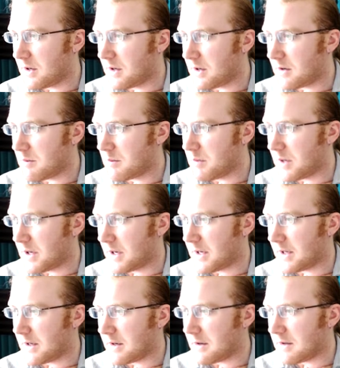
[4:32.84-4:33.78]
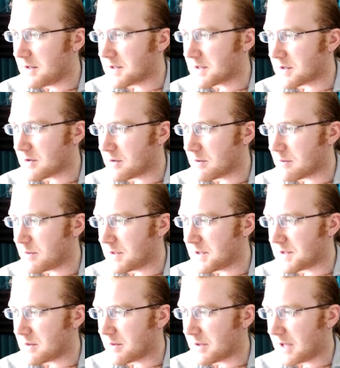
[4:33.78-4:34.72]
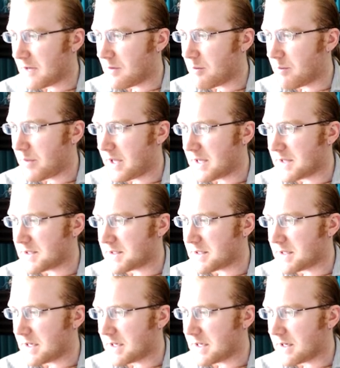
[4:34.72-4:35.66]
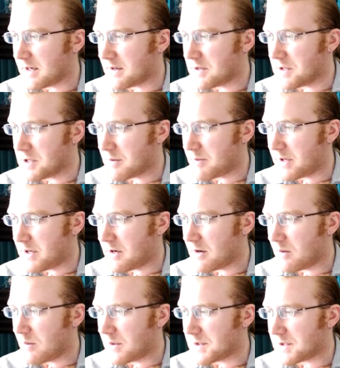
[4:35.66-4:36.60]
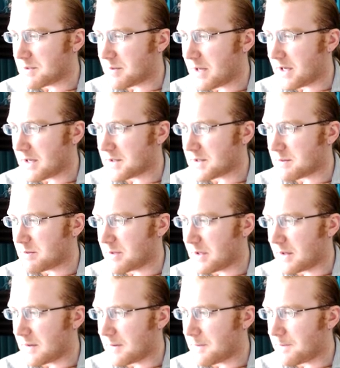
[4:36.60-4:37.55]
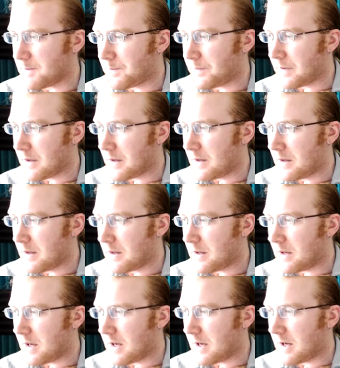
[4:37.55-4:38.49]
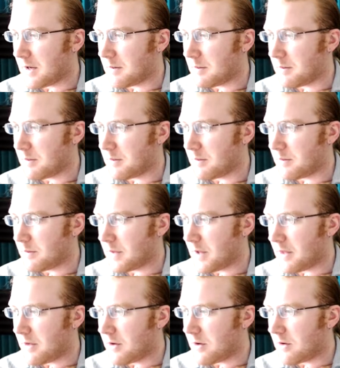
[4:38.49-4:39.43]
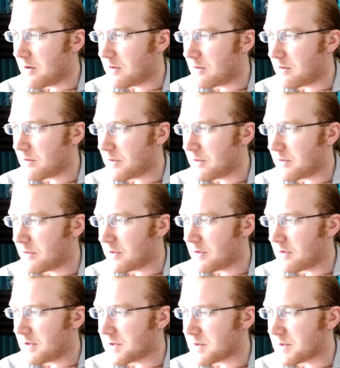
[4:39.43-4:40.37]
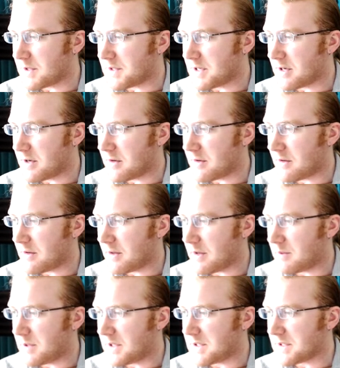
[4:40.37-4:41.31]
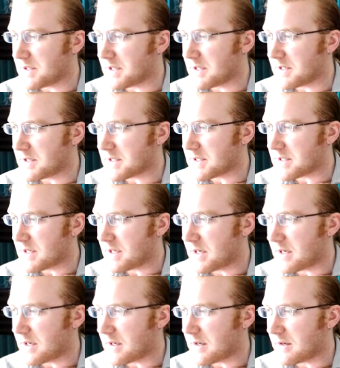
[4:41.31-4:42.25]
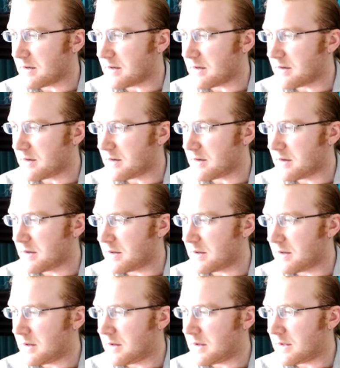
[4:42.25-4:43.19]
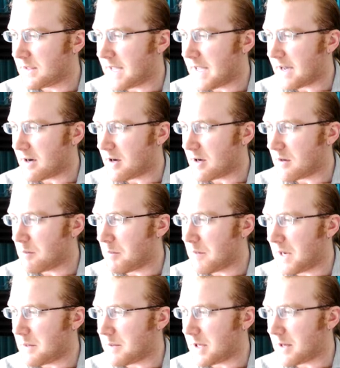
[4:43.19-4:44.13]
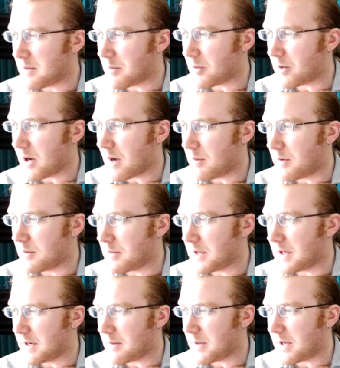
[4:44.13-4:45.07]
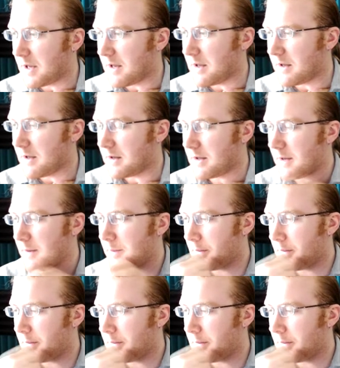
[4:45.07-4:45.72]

But this group doesn't really have a base. It can jump here one space, but although the further this runs out, that means that this ladder might become a problem, and yep.